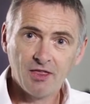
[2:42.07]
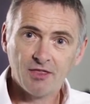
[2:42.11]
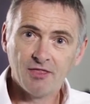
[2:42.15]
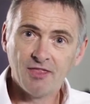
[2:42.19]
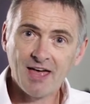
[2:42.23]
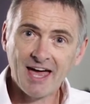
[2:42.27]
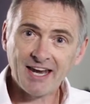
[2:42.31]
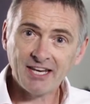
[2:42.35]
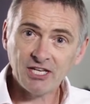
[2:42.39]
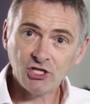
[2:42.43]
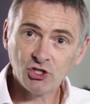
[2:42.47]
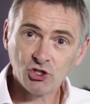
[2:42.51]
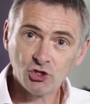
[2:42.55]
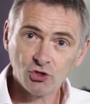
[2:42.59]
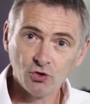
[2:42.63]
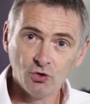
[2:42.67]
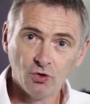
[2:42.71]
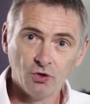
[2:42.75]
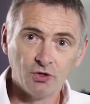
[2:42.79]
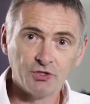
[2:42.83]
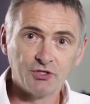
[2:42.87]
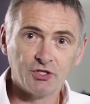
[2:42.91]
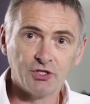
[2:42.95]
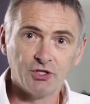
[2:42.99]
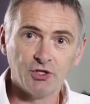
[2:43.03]
That
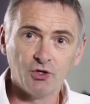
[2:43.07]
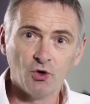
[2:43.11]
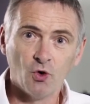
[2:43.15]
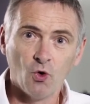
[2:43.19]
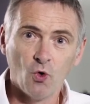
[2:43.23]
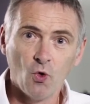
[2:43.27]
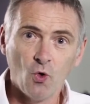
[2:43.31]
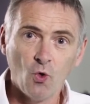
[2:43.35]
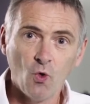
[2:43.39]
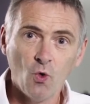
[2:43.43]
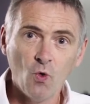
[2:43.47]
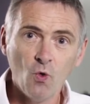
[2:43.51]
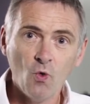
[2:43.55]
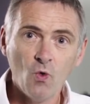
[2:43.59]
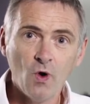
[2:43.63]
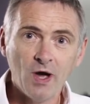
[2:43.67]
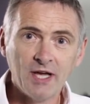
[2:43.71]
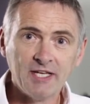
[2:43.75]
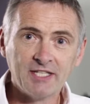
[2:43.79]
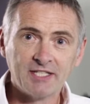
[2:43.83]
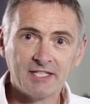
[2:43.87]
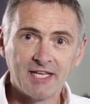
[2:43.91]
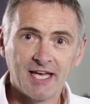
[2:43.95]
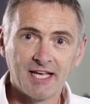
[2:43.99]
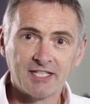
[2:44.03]
ensures that you're
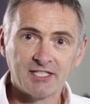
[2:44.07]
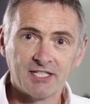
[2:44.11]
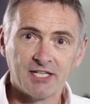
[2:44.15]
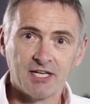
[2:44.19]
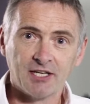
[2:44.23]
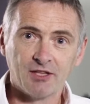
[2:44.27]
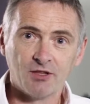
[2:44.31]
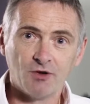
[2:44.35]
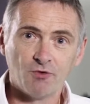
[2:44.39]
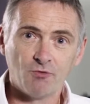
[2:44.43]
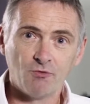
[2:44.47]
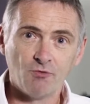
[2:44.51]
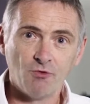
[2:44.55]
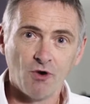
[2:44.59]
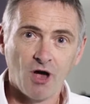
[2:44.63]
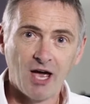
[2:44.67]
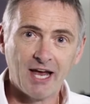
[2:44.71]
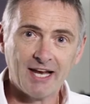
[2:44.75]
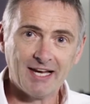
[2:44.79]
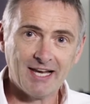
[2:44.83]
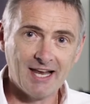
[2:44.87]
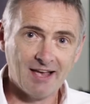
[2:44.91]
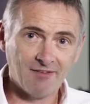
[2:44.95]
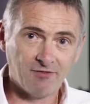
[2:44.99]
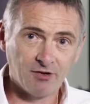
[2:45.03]
always getting the
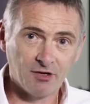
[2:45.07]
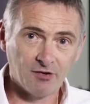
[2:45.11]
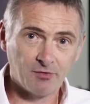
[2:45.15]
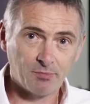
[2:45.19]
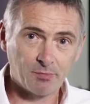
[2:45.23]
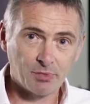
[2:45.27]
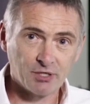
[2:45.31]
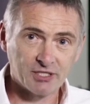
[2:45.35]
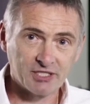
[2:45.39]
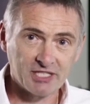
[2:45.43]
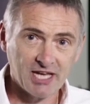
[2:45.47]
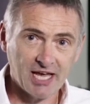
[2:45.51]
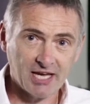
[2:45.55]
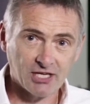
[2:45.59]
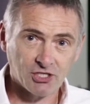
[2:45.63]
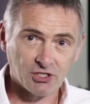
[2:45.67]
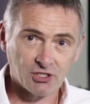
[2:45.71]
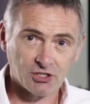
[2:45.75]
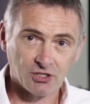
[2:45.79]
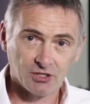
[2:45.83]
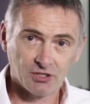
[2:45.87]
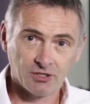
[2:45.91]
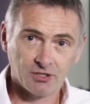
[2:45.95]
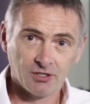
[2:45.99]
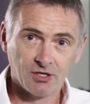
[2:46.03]
right level of
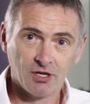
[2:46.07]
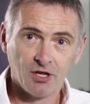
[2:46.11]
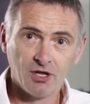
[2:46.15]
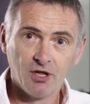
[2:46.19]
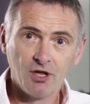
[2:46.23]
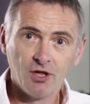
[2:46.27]
protection